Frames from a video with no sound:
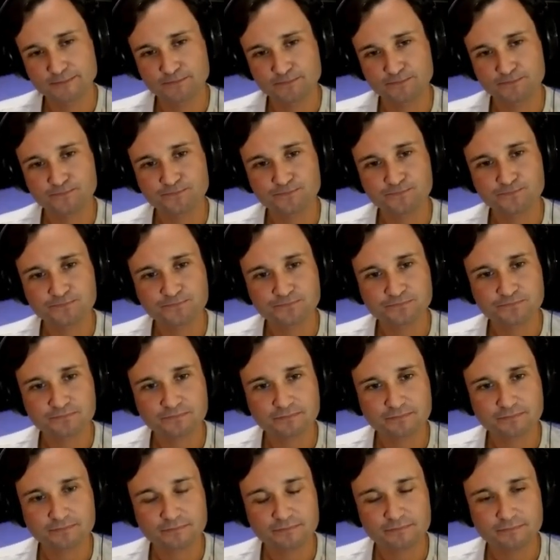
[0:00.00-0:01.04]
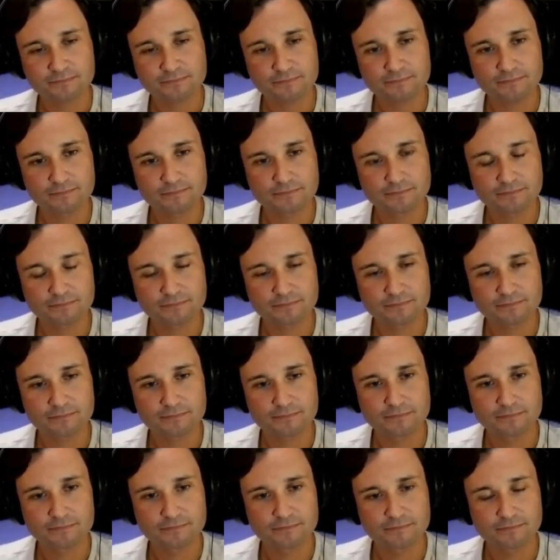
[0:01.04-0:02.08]

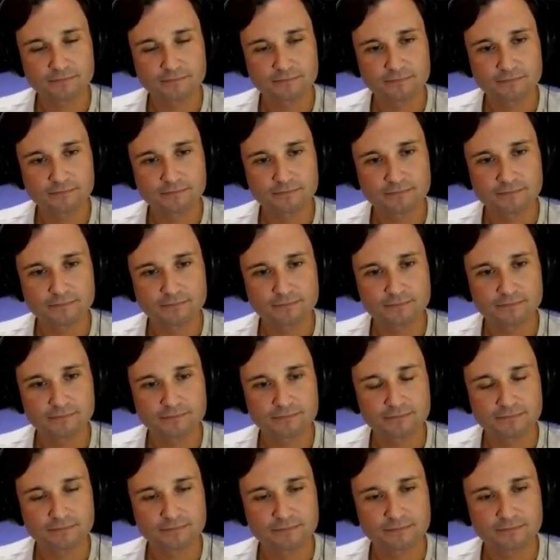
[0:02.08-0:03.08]
(silent)